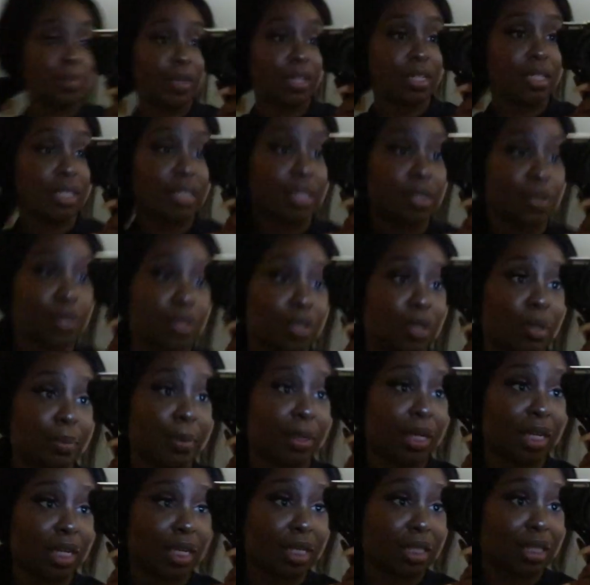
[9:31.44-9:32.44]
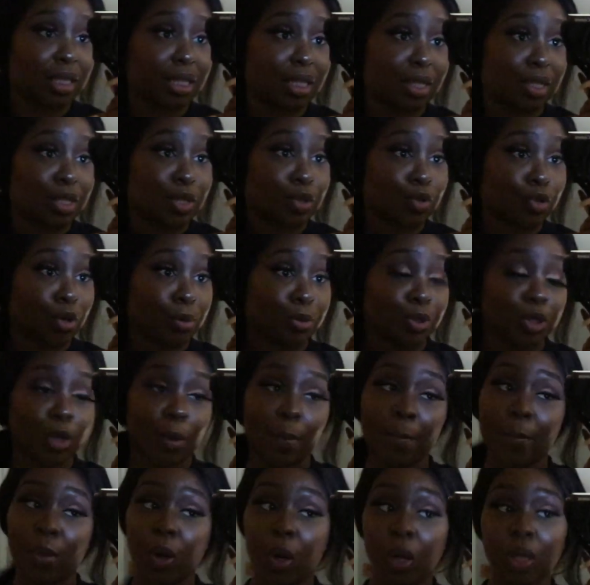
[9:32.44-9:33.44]
The details are going to be linked in the
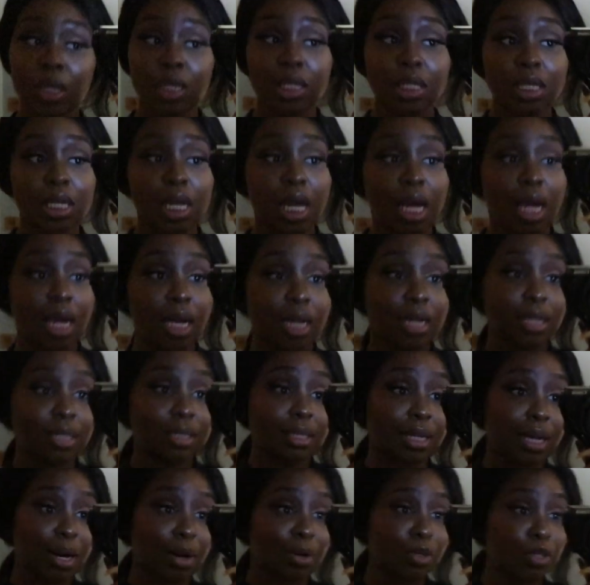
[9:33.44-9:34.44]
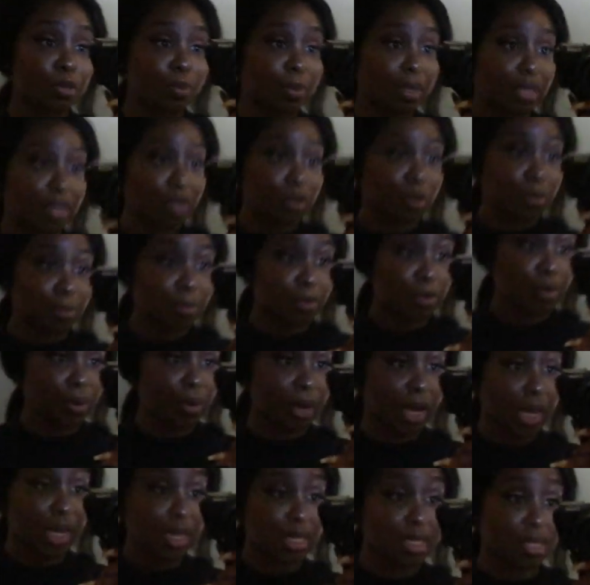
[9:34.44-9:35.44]
description box. Shout out to my little bro
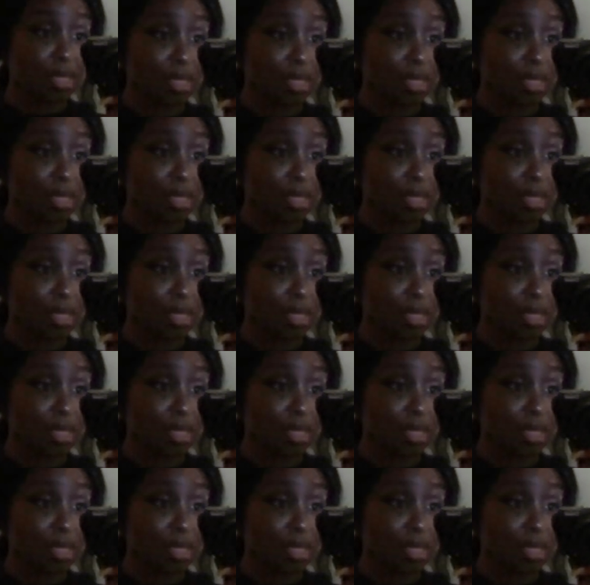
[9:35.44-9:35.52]
guys.